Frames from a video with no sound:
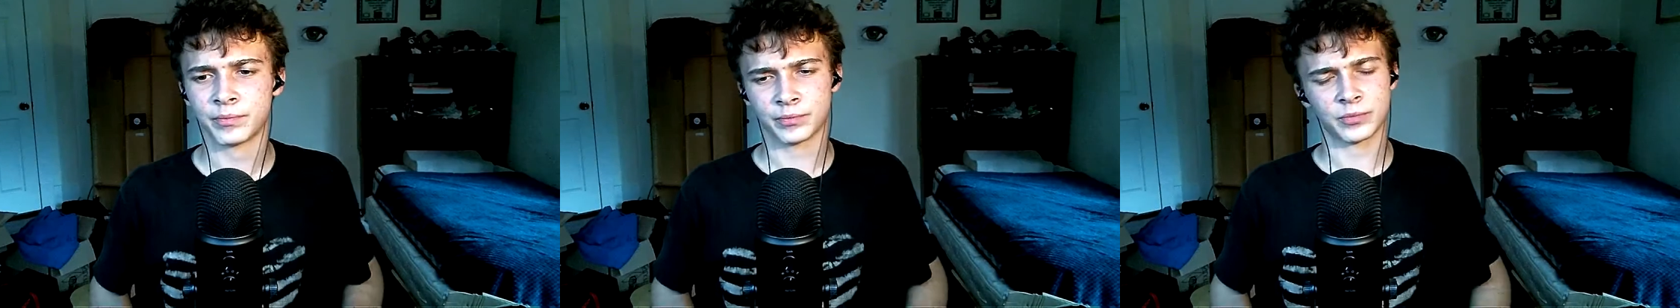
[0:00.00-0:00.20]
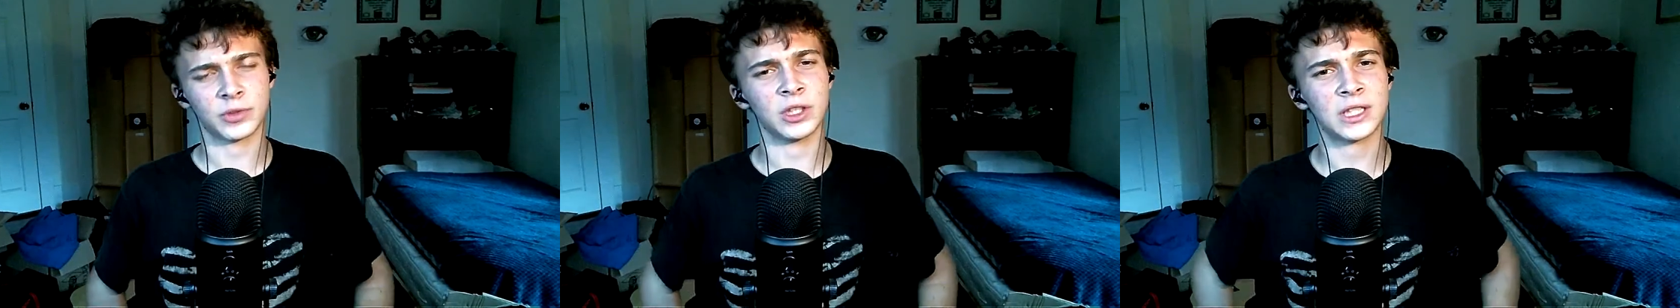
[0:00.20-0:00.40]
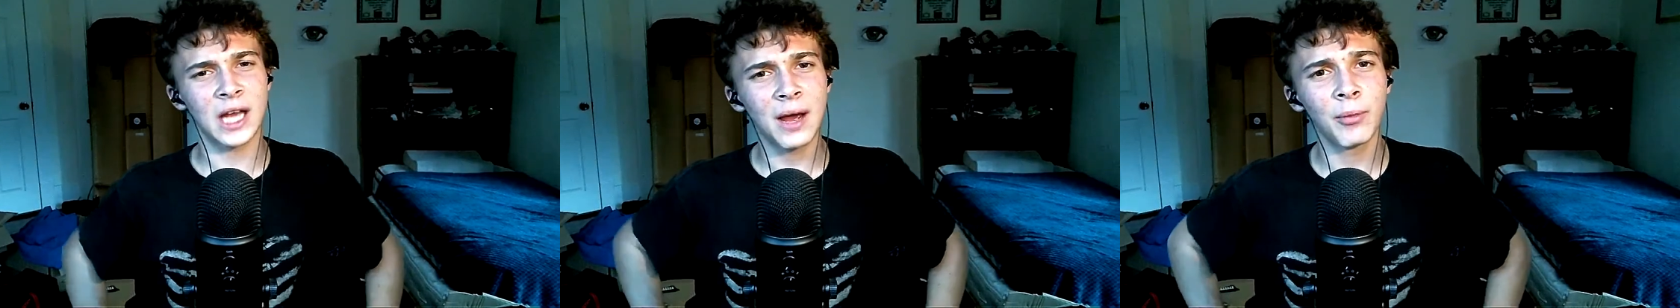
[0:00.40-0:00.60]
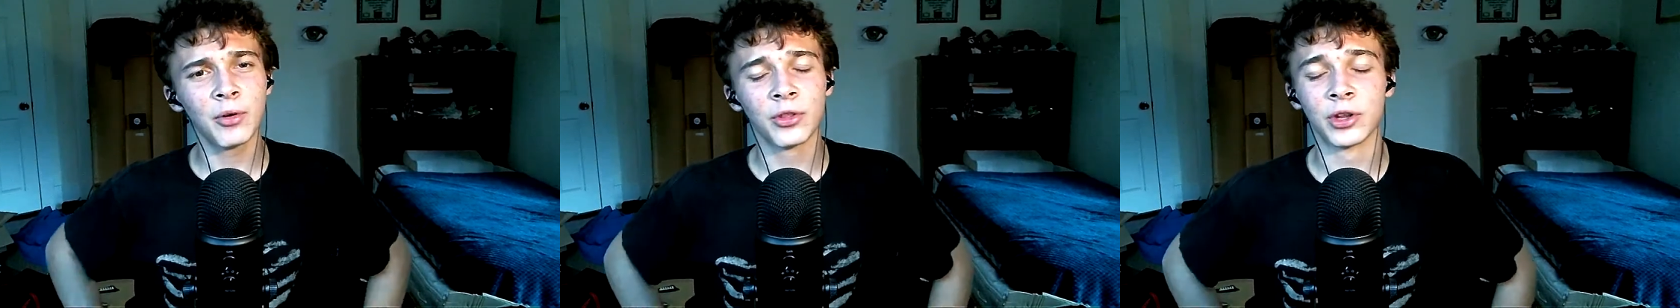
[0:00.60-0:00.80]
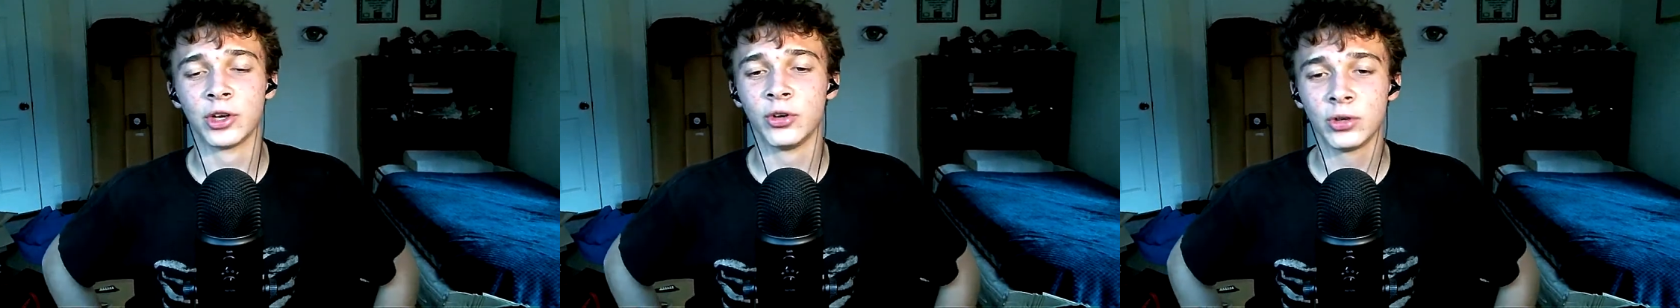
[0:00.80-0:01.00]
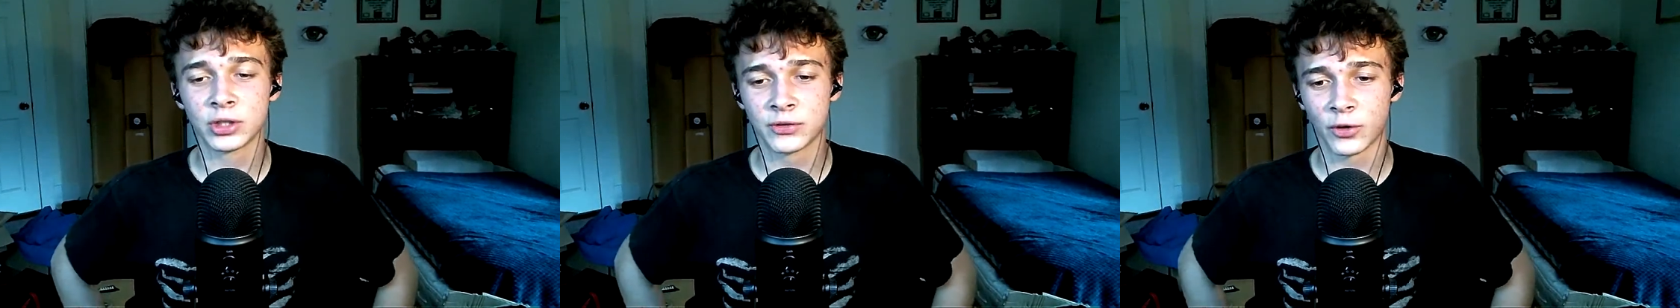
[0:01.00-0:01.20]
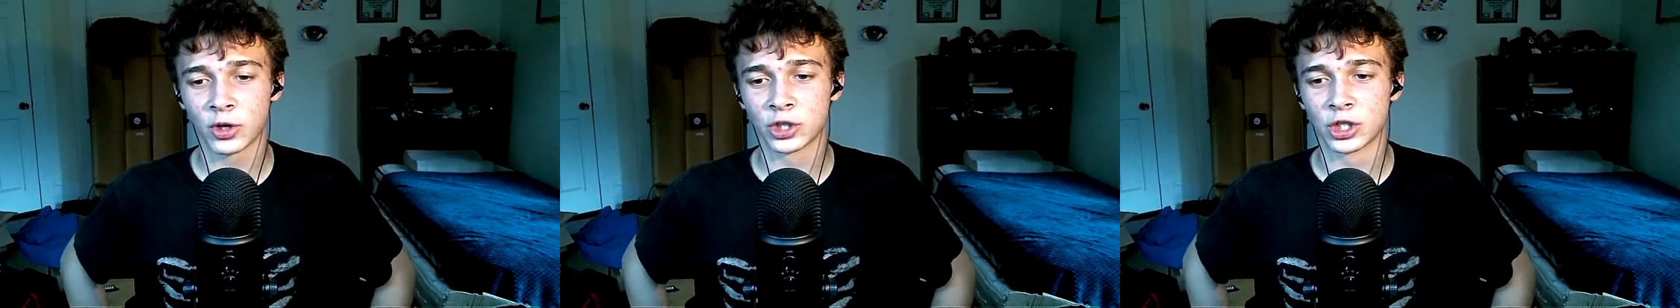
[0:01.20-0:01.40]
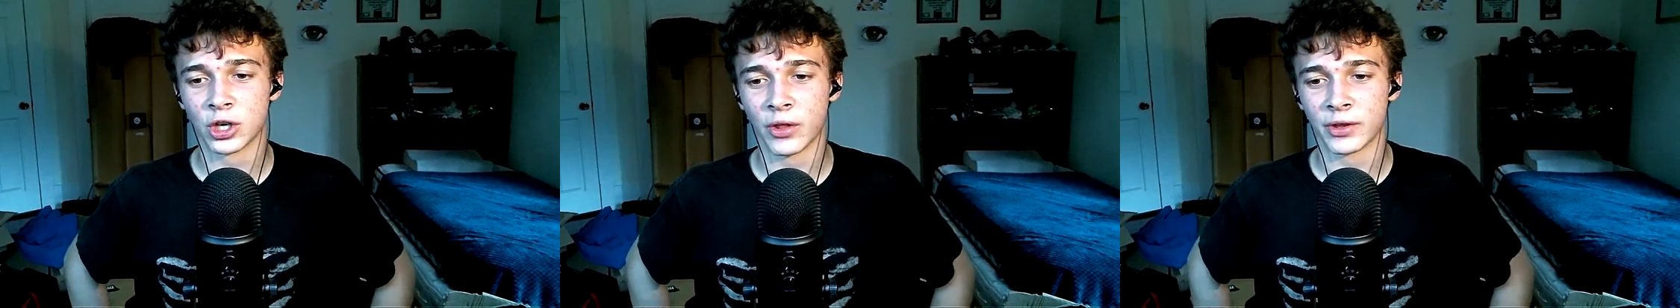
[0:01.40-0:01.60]
The demo, the newest
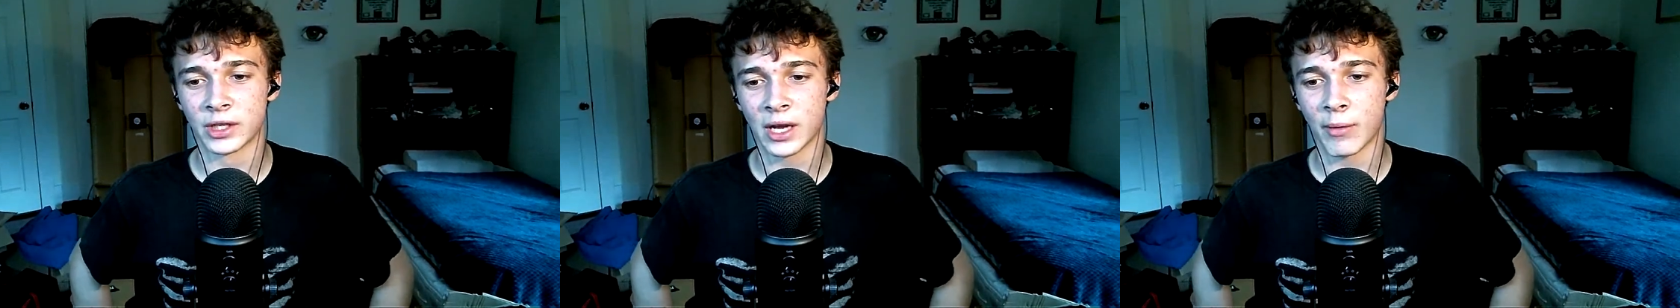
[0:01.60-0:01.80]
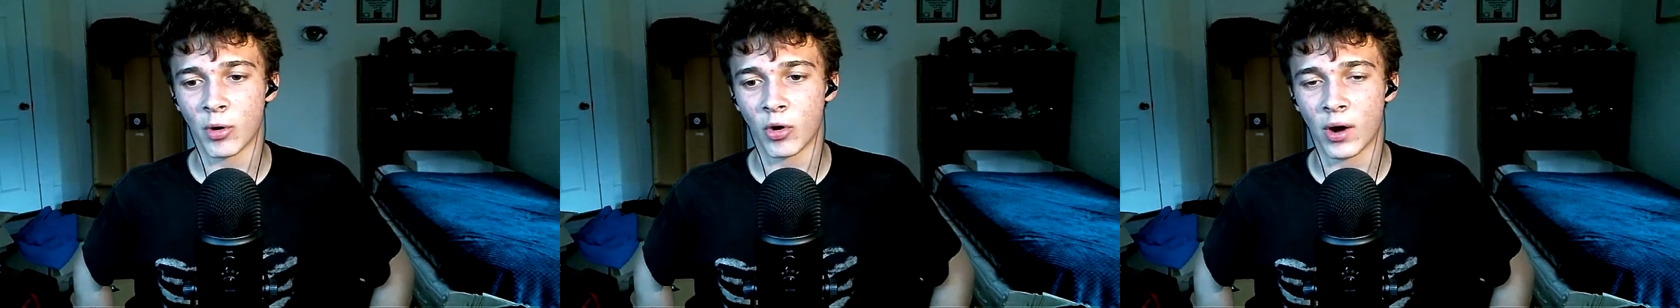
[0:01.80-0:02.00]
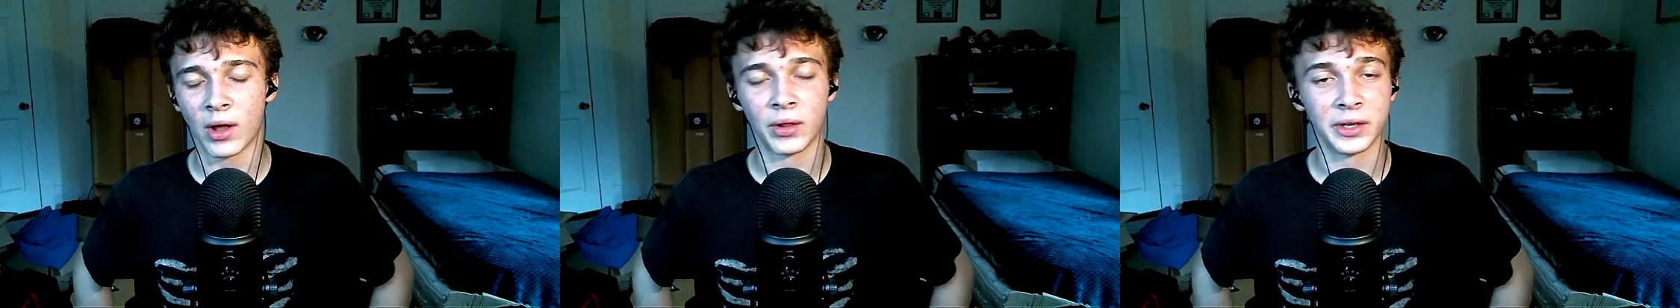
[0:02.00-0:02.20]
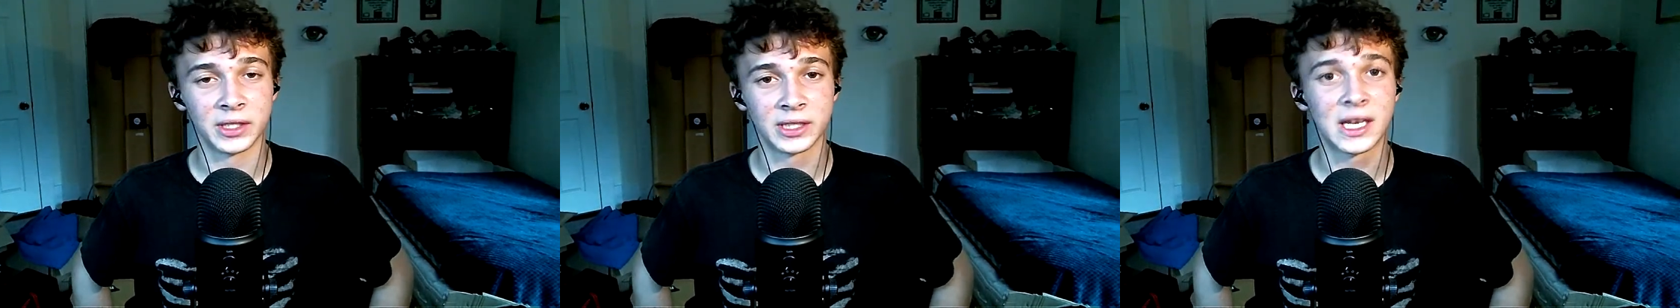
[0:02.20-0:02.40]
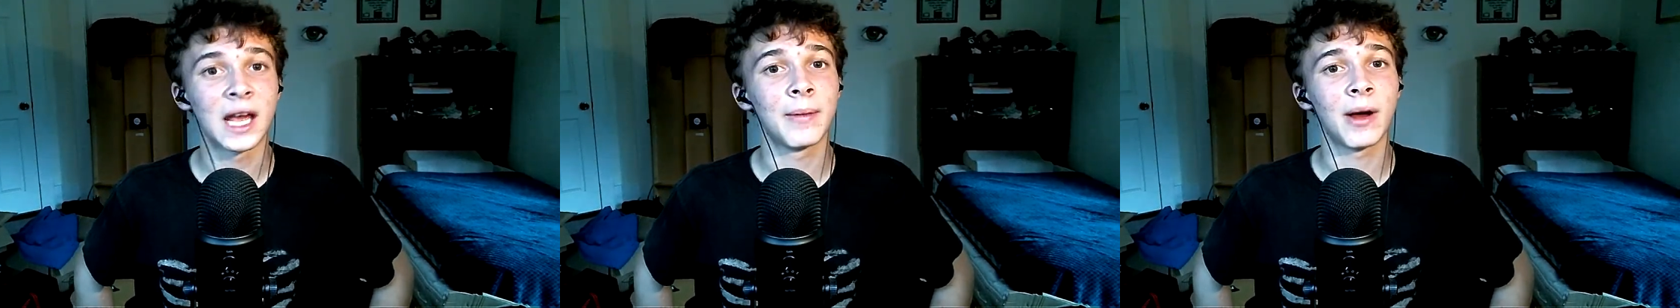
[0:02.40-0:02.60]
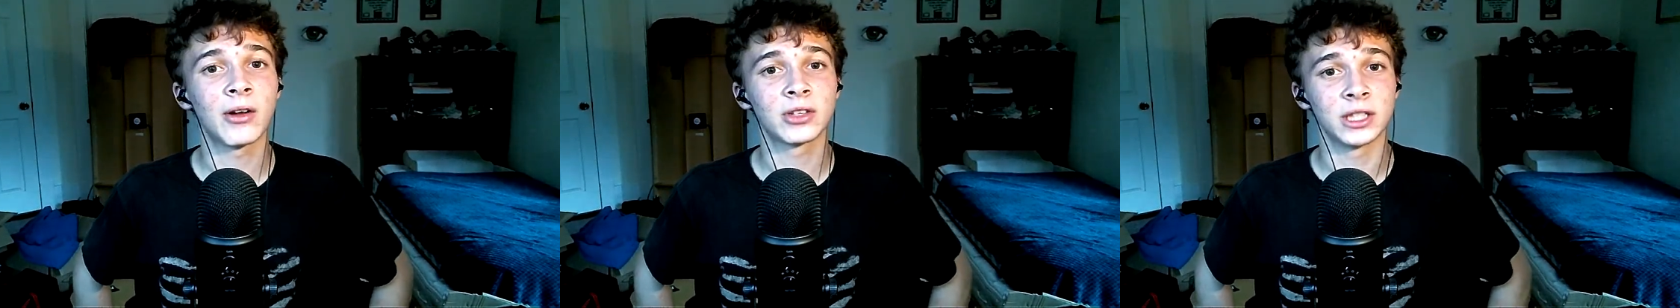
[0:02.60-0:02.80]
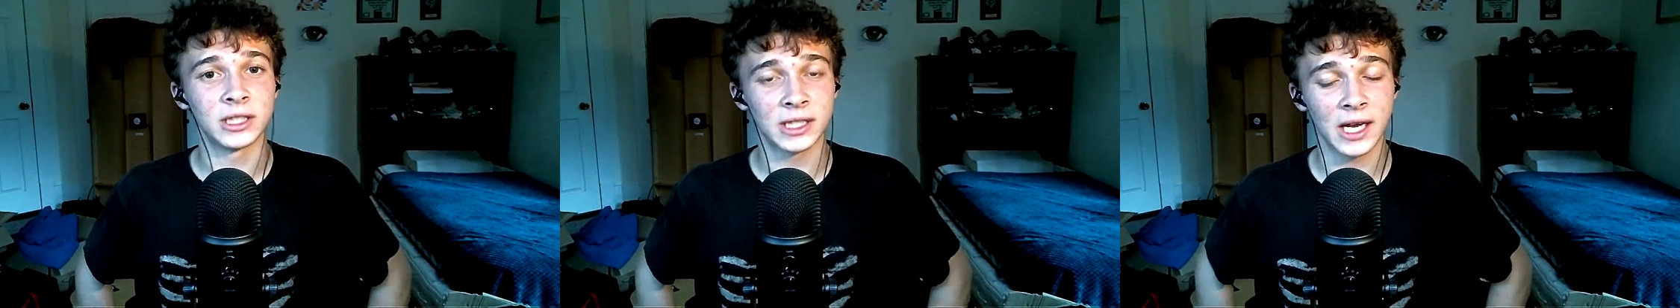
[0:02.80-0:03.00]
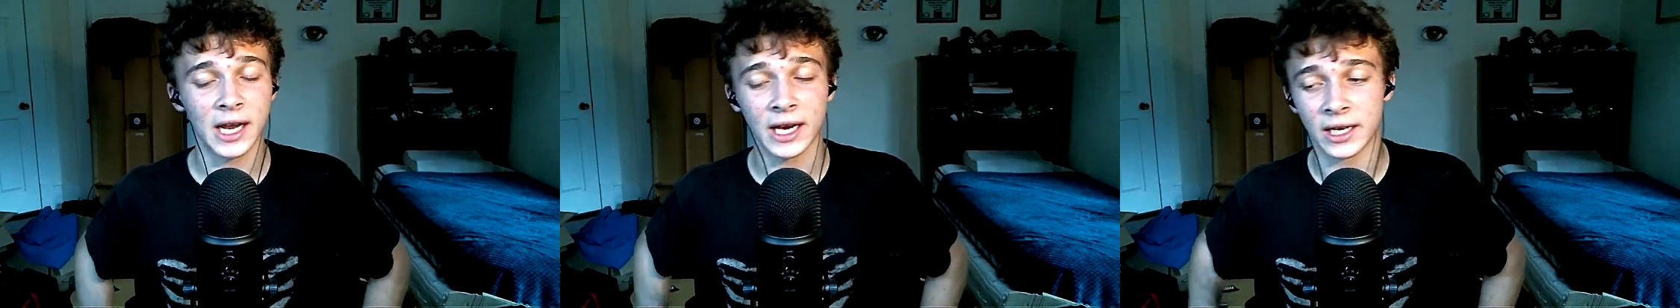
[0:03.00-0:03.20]
version of the demo at least, came out
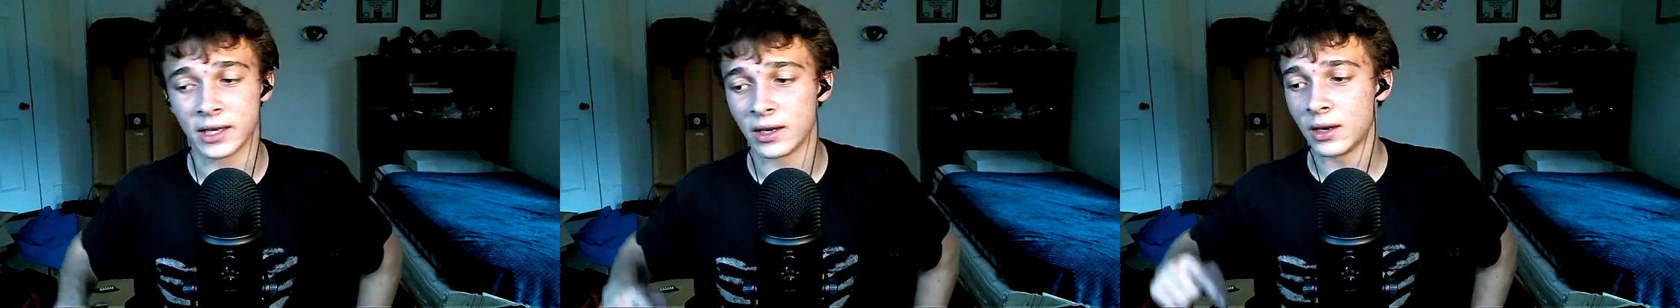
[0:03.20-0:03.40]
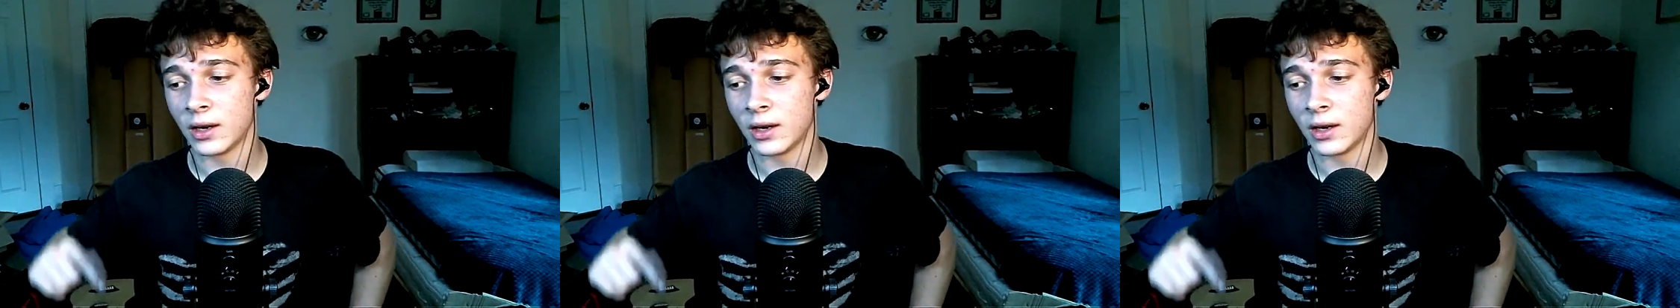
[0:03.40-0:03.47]
today